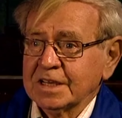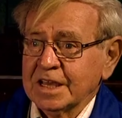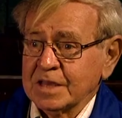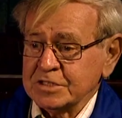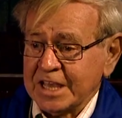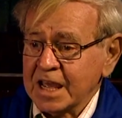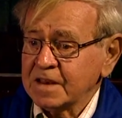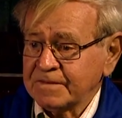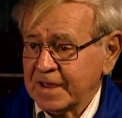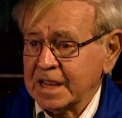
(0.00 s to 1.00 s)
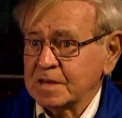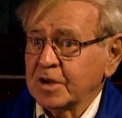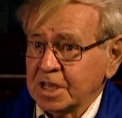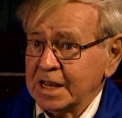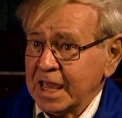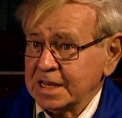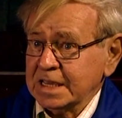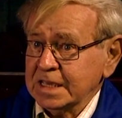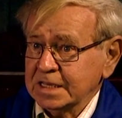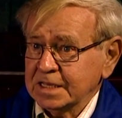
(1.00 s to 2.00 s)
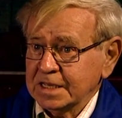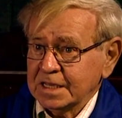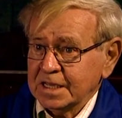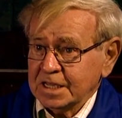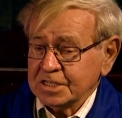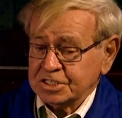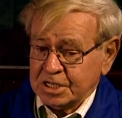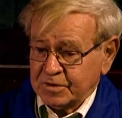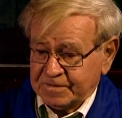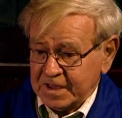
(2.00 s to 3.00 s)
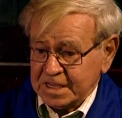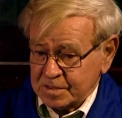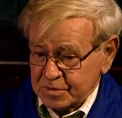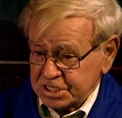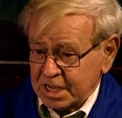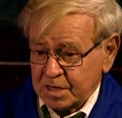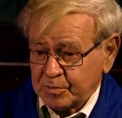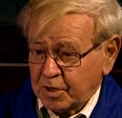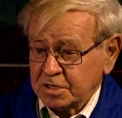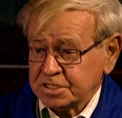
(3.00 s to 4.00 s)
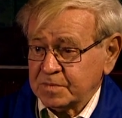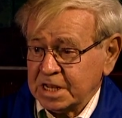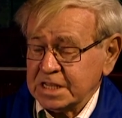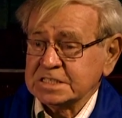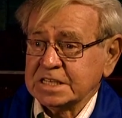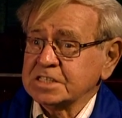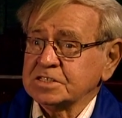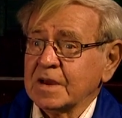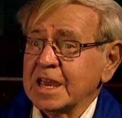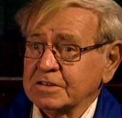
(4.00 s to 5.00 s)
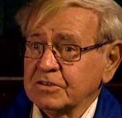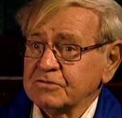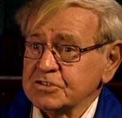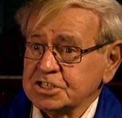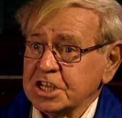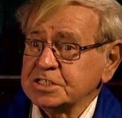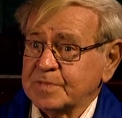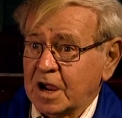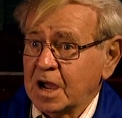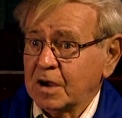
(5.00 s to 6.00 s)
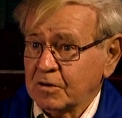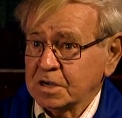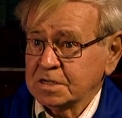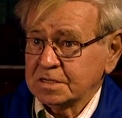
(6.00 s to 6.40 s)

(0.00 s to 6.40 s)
It was hand-fed by a lady, and she would feed the machine approximately 600 to 800 sheets per hour.